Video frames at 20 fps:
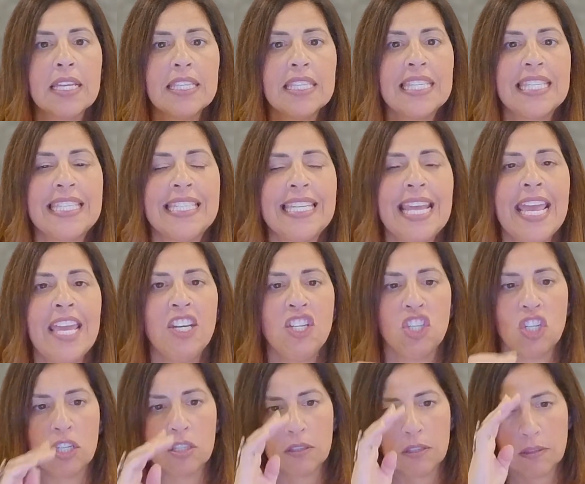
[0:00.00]

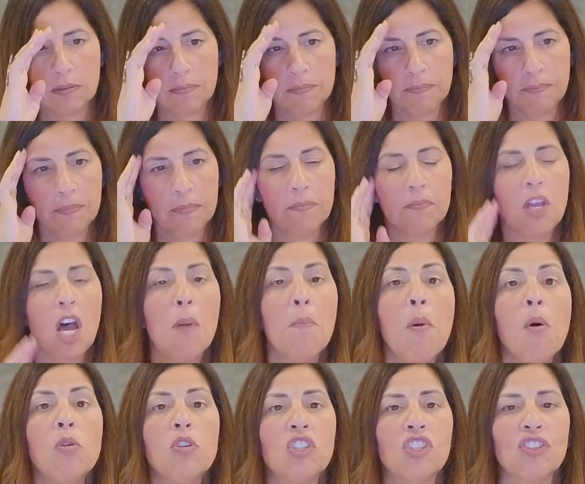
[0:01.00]
stages,
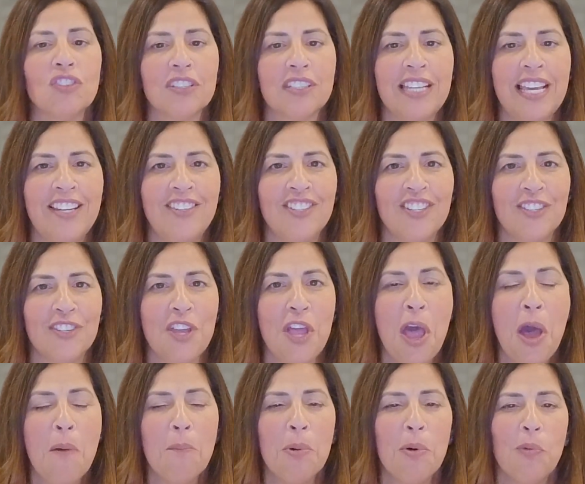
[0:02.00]
emotional stages.
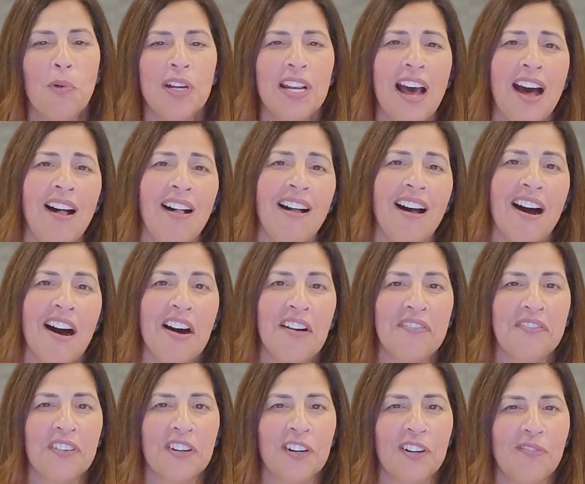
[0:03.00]
But what I'll
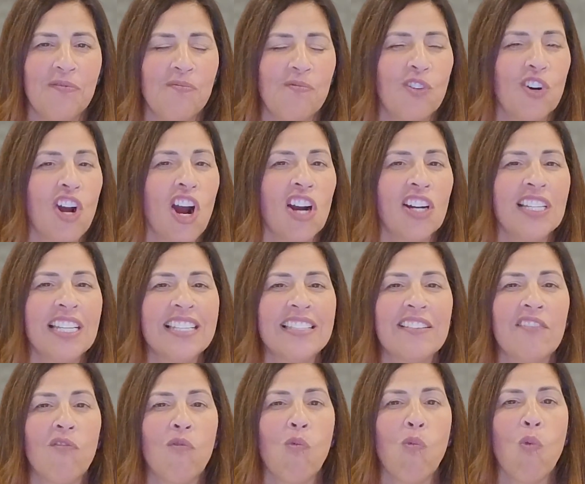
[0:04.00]
offer, regardless
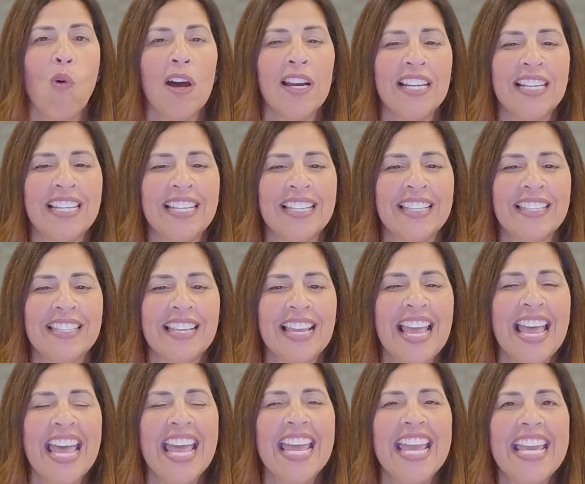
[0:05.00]
of what it is,
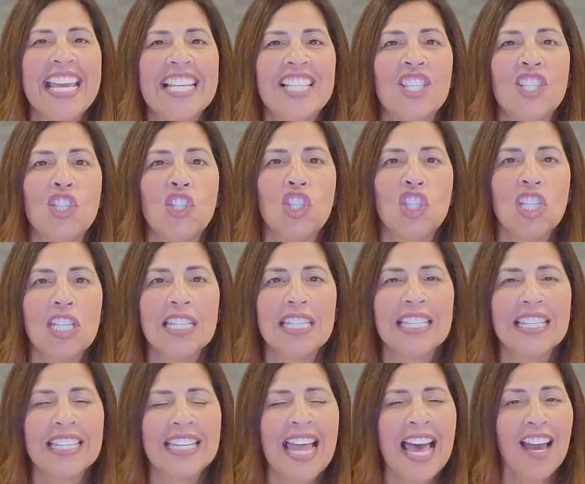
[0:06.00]
it's
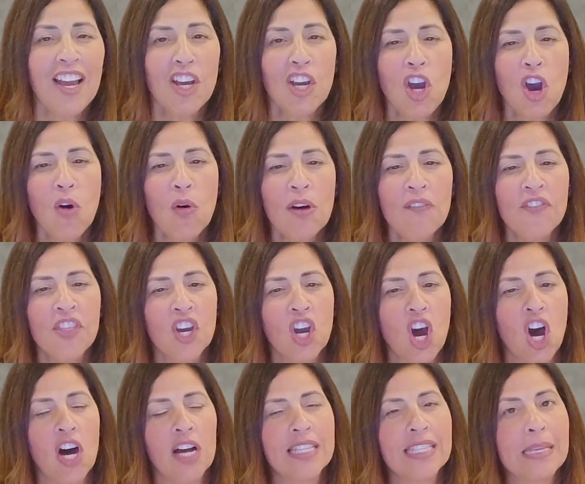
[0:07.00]
let go of the
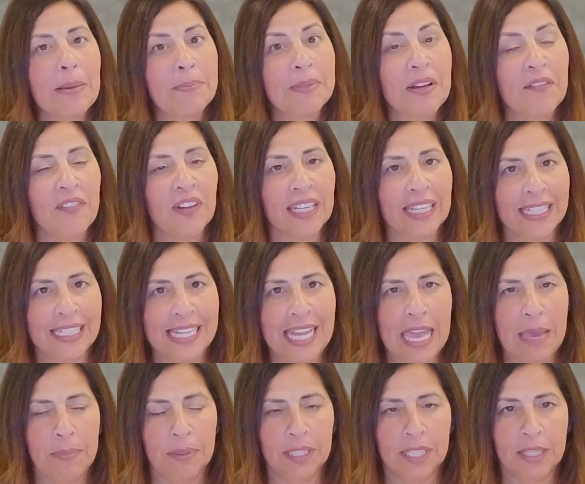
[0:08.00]
concept of
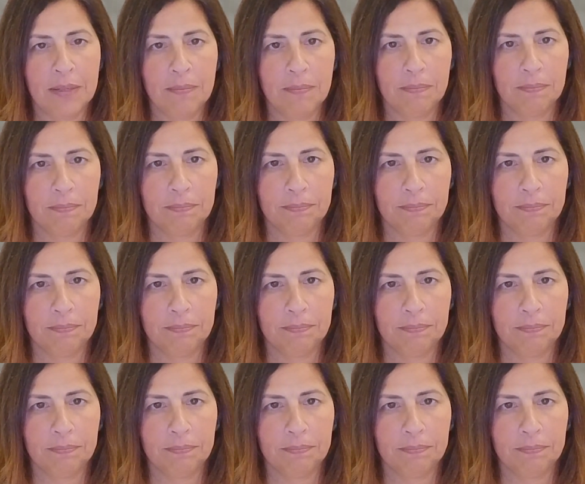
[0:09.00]
labeling,